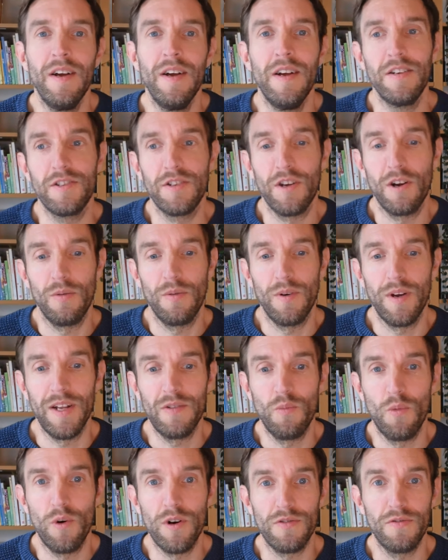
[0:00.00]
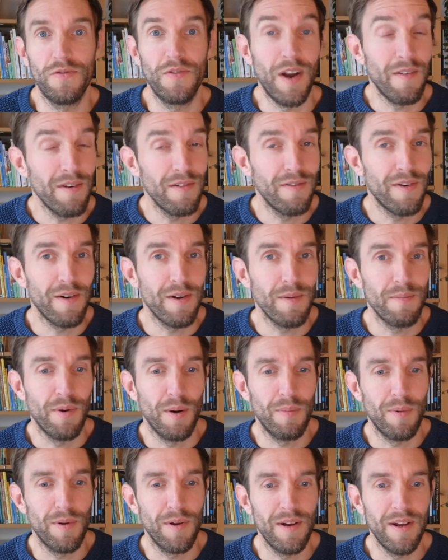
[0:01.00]
So it was very, very
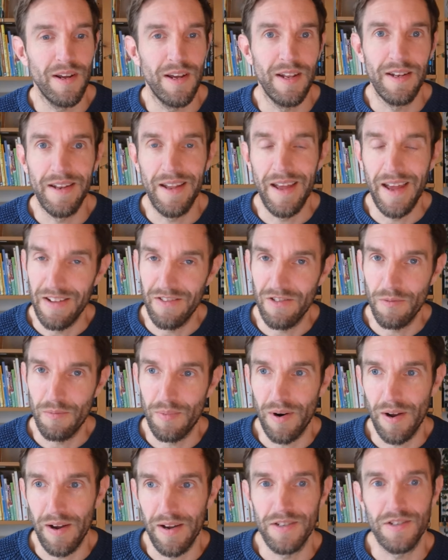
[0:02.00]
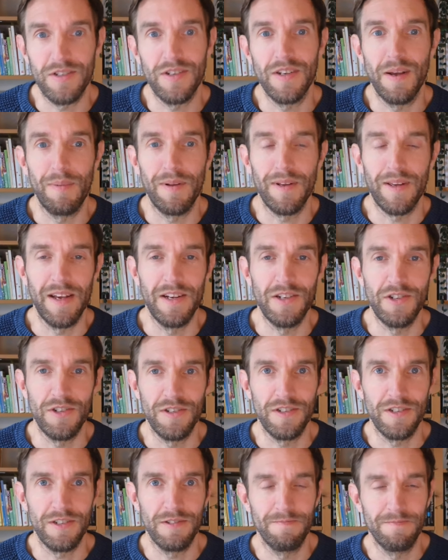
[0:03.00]
popular in enterprise
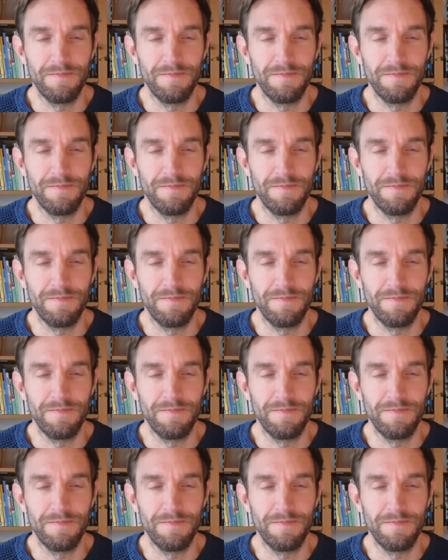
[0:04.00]
applications.